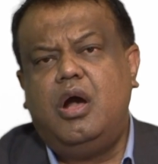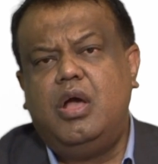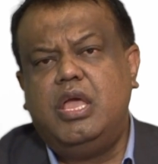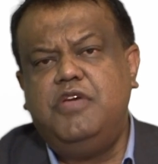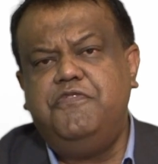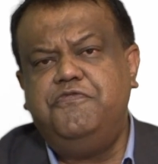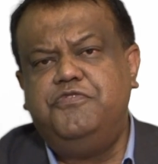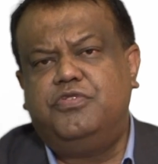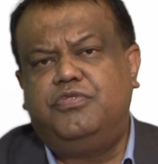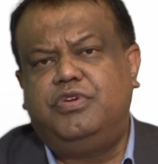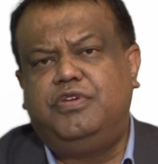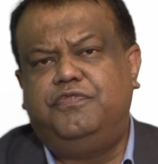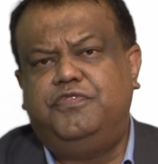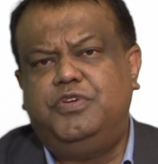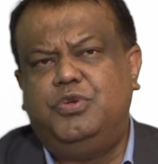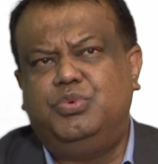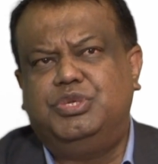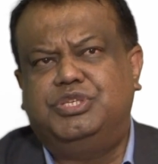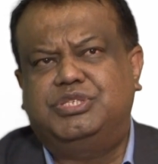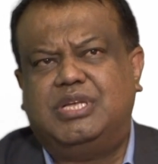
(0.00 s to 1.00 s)
If your
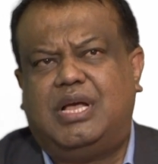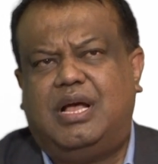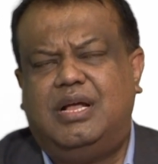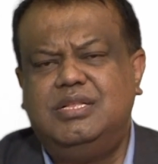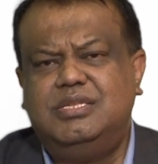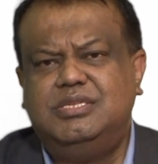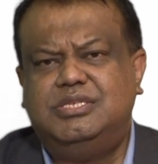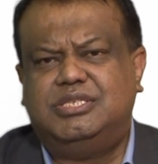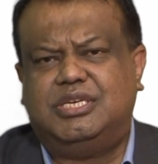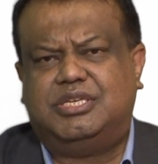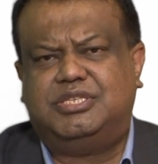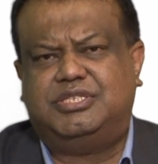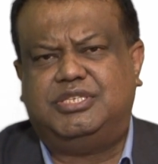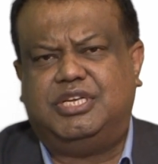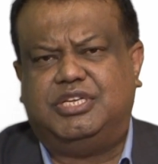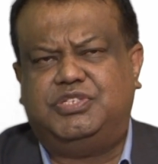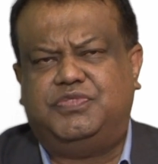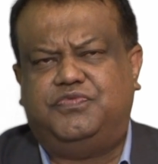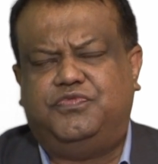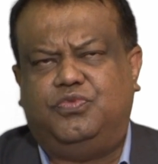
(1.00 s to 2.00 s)
review is
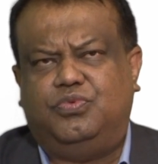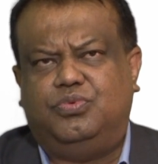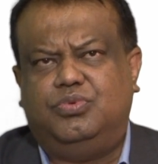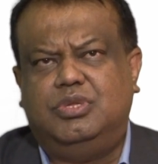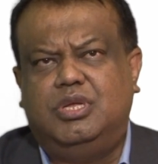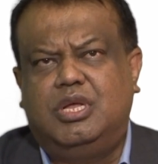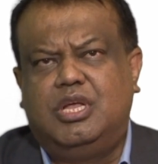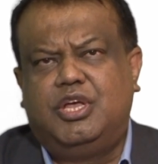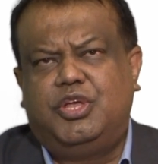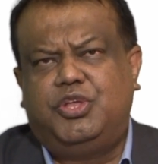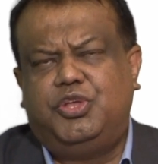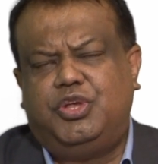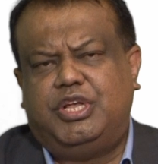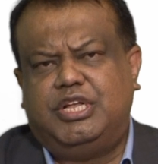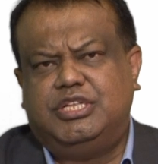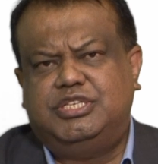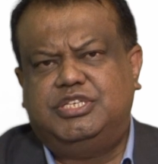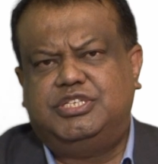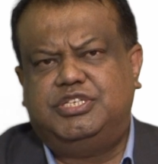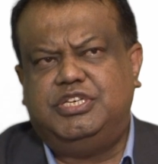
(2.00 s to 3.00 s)
unsuccessful, you
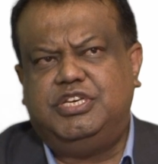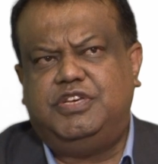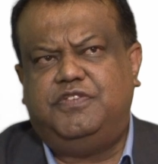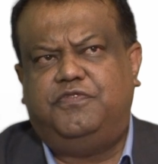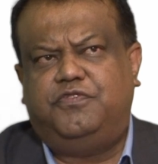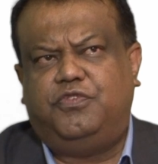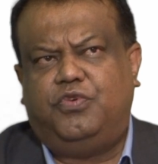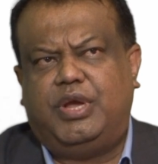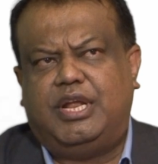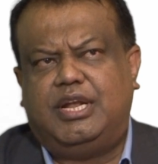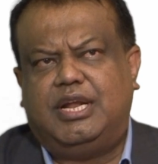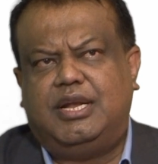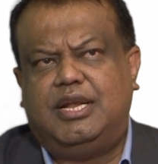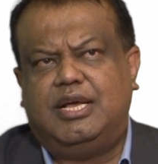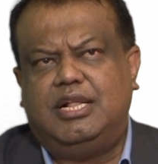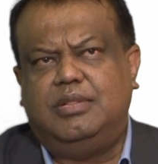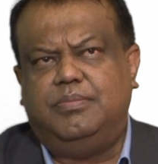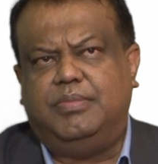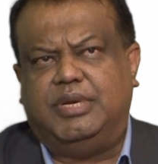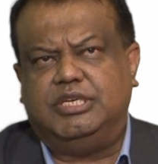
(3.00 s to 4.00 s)
can seek for an
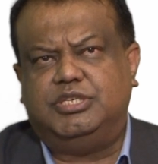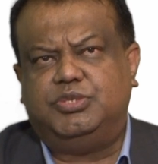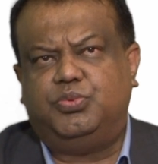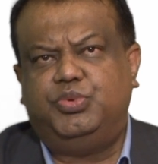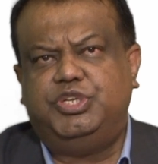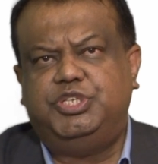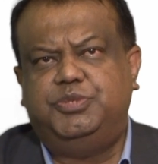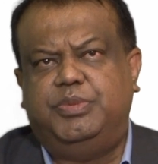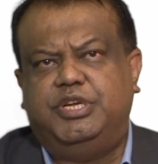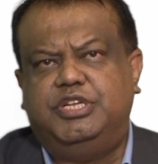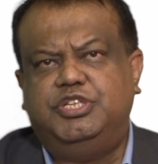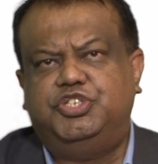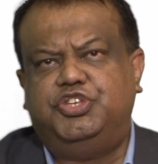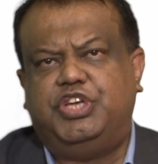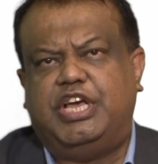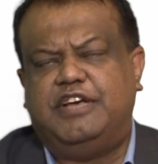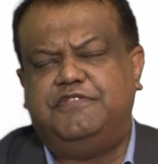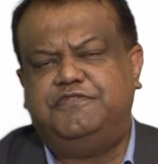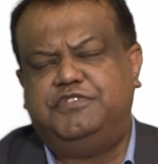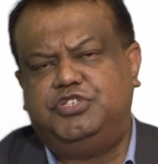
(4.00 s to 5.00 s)
annulment, which means
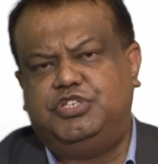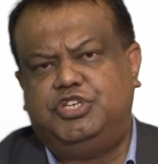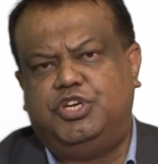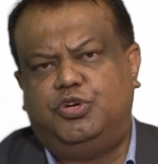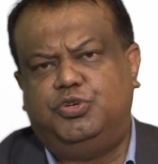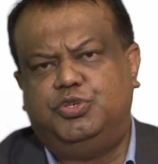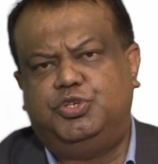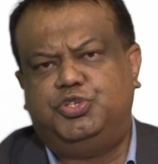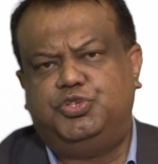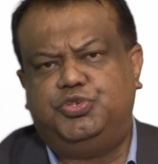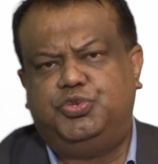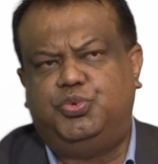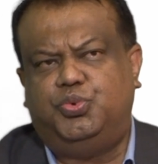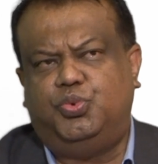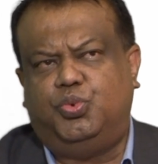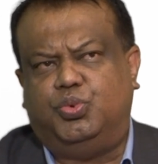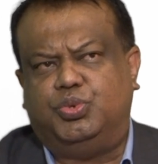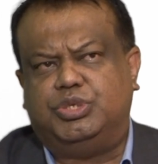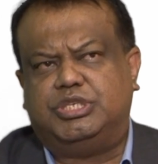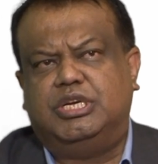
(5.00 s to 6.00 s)
you have to go to
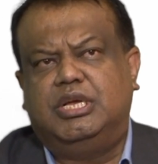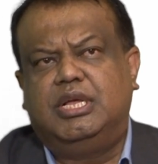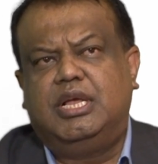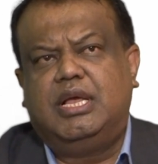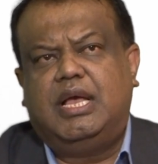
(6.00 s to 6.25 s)
court,